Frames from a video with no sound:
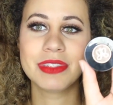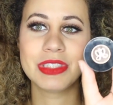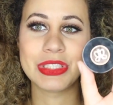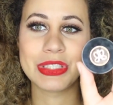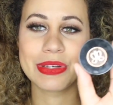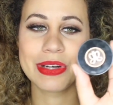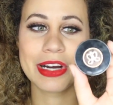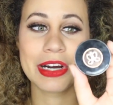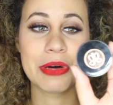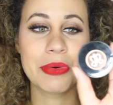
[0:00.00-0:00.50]

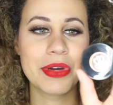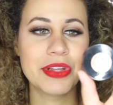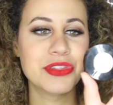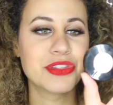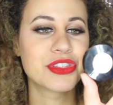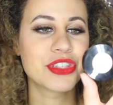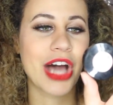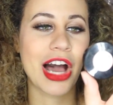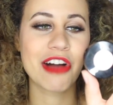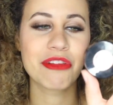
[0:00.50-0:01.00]
Duo
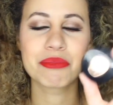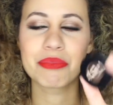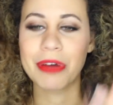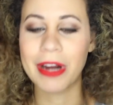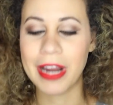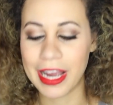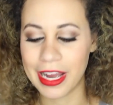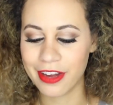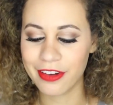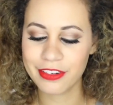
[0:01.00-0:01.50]
in Soft
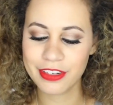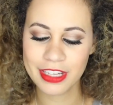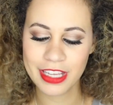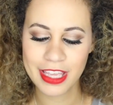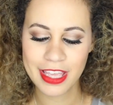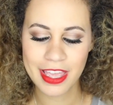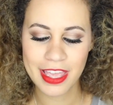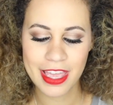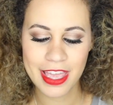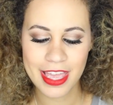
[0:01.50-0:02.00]
Brown.
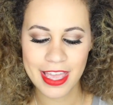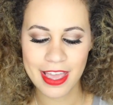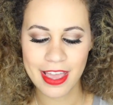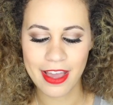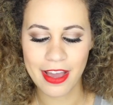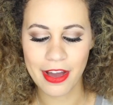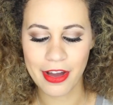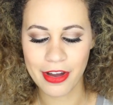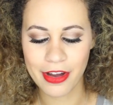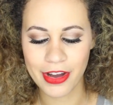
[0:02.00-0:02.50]

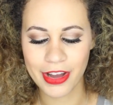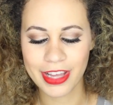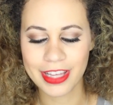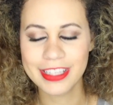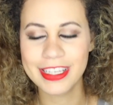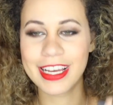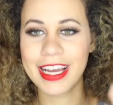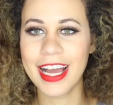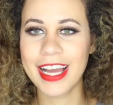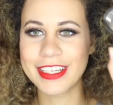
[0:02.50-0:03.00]
Oh,
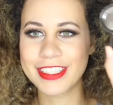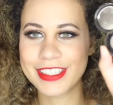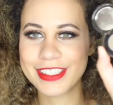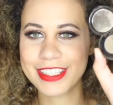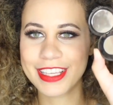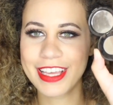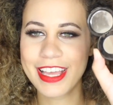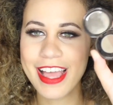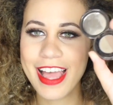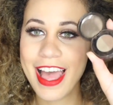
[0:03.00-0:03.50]
I
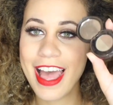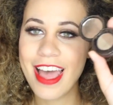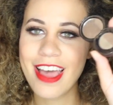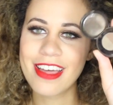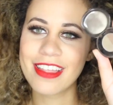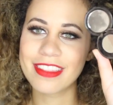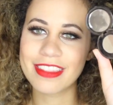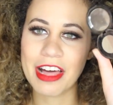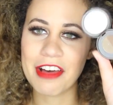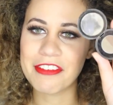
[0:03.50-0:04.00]
just
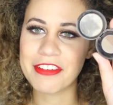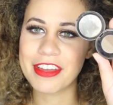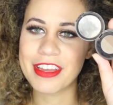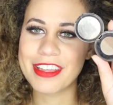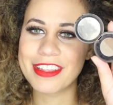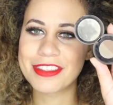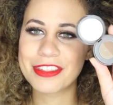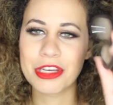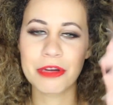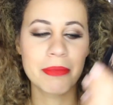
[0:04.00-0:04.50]
love
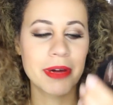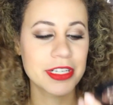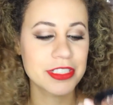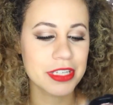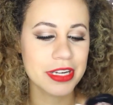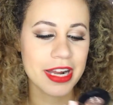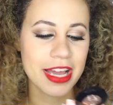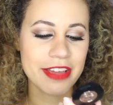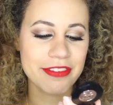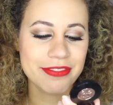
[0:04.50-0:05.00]
it so much.
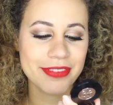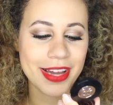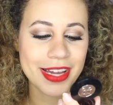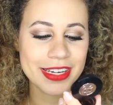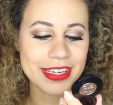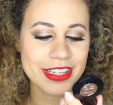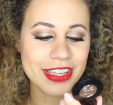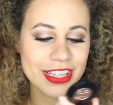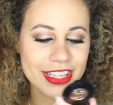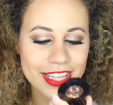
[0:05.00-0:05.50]
And I
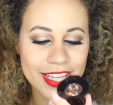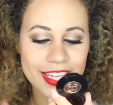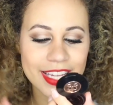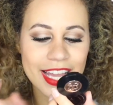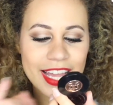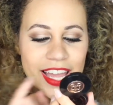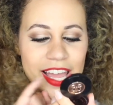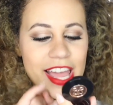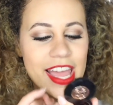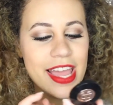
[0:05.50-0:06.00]
finally, like,
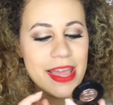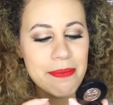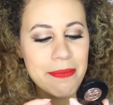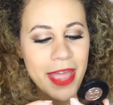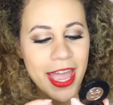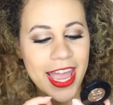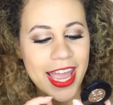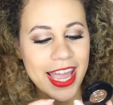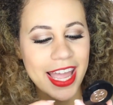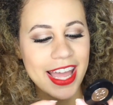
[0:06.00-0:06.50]
I hit
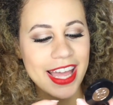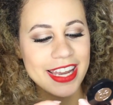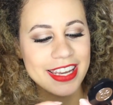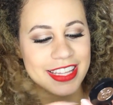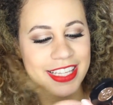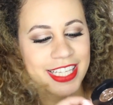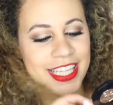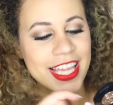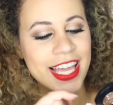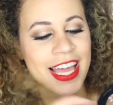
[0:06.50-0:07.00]

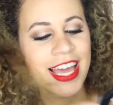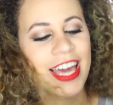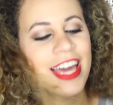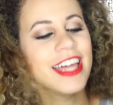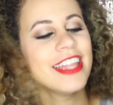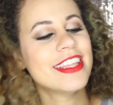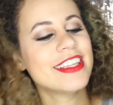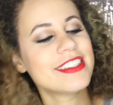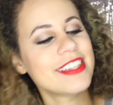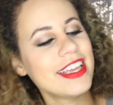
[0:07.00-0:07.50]
pan, like,
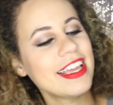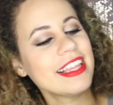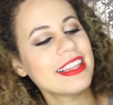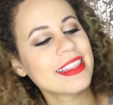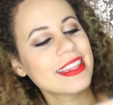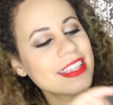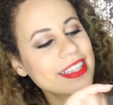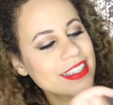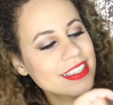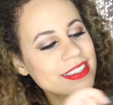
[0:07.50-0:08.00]
there's a
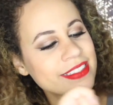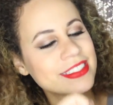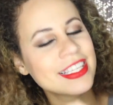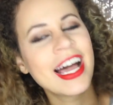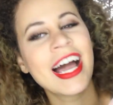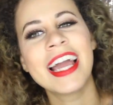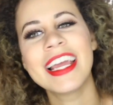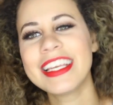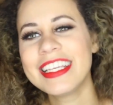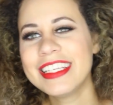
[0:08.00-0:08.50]
little
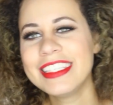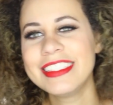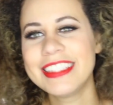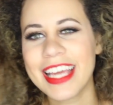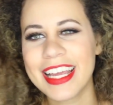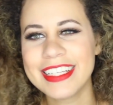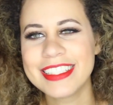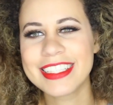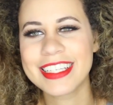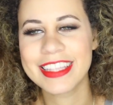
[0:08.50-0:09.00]
tiny
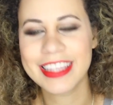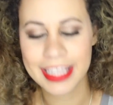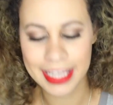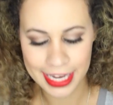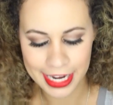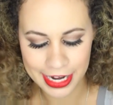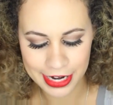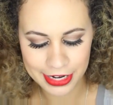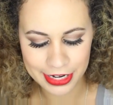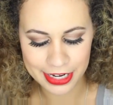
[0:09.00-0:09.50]
dent in
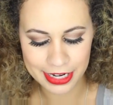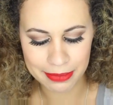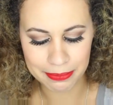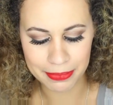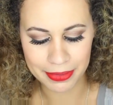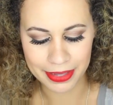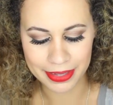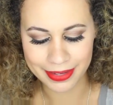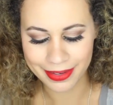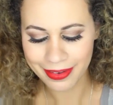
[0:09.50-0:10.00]
there, and
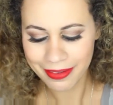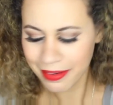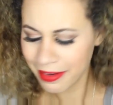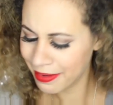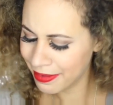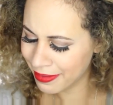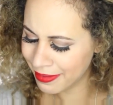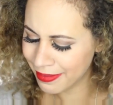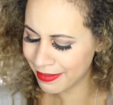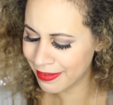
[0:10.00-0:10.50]
I'm like,
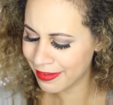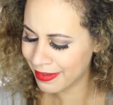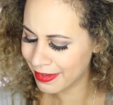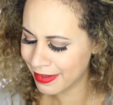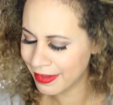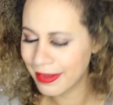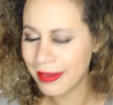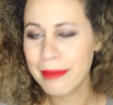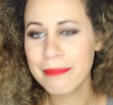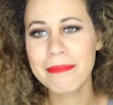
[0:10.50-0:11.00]
oh
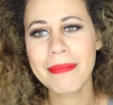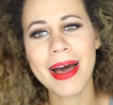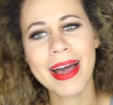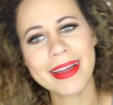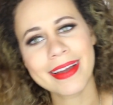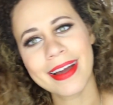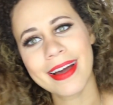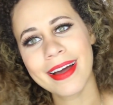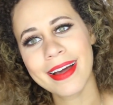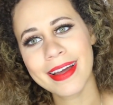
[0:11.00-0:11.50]

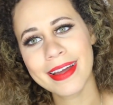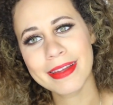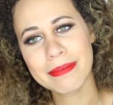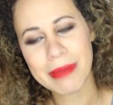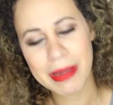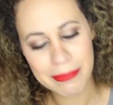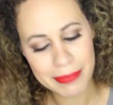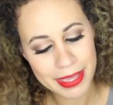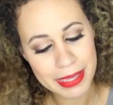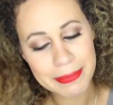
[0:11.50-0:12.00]
my
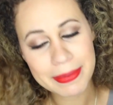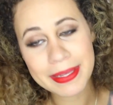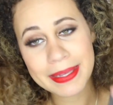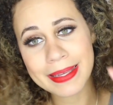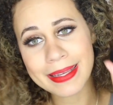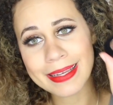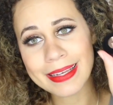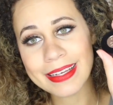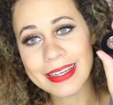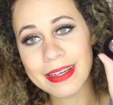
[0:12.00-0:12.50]
god, my
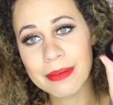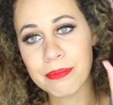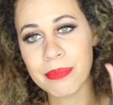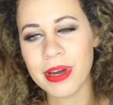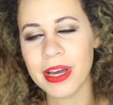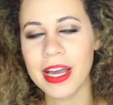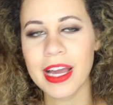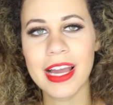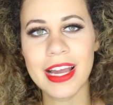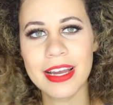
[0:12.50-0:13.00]
baby.
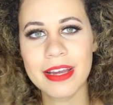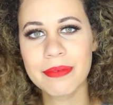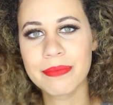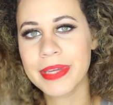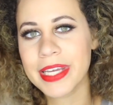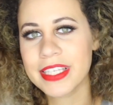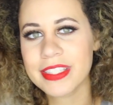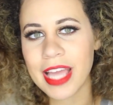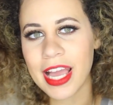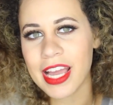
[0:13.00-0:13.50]

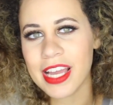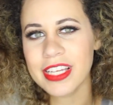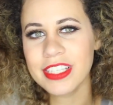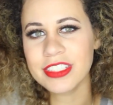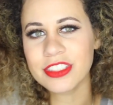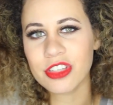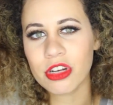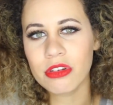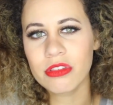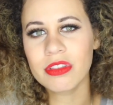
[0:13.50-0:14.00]
But because
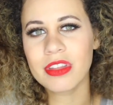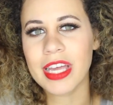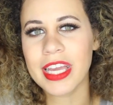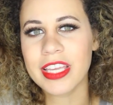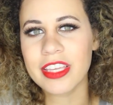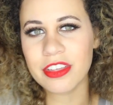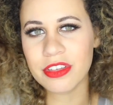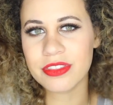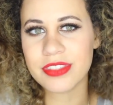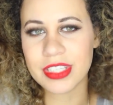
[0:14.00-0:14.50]
I don't
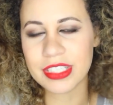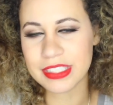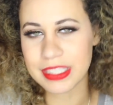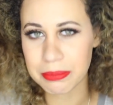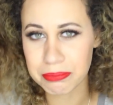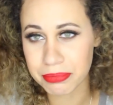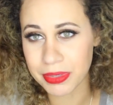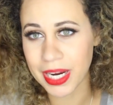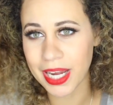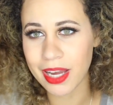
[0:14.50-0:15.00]
like using
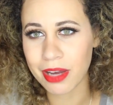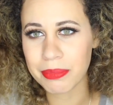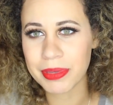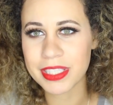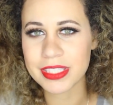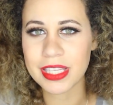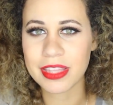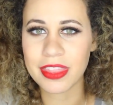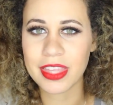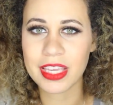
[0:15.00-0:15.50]
dip brow
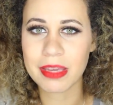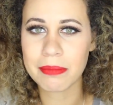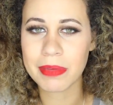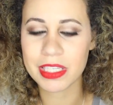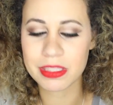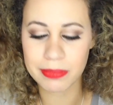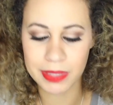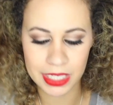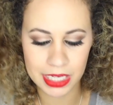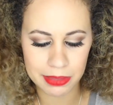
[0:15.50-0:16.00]
because I think it
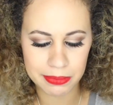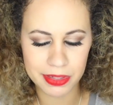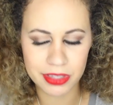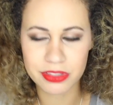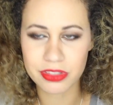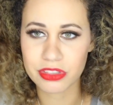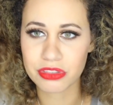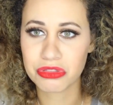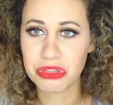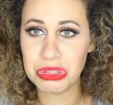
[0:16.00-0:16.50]
makes my
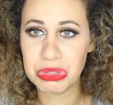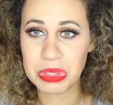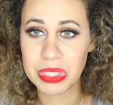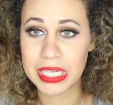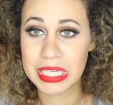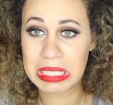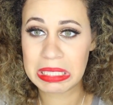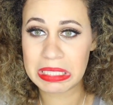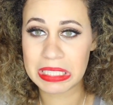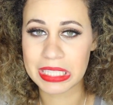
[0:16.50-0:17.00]
eyebrows look too
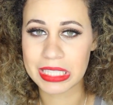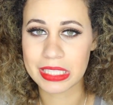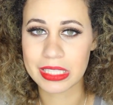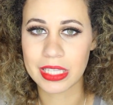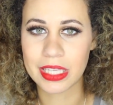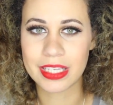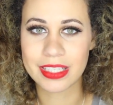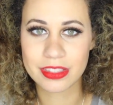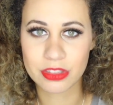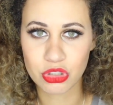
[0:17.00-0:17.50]
like
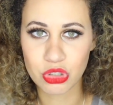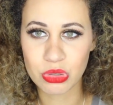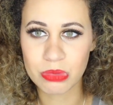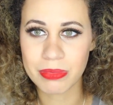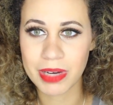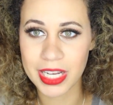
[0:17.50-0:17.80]
too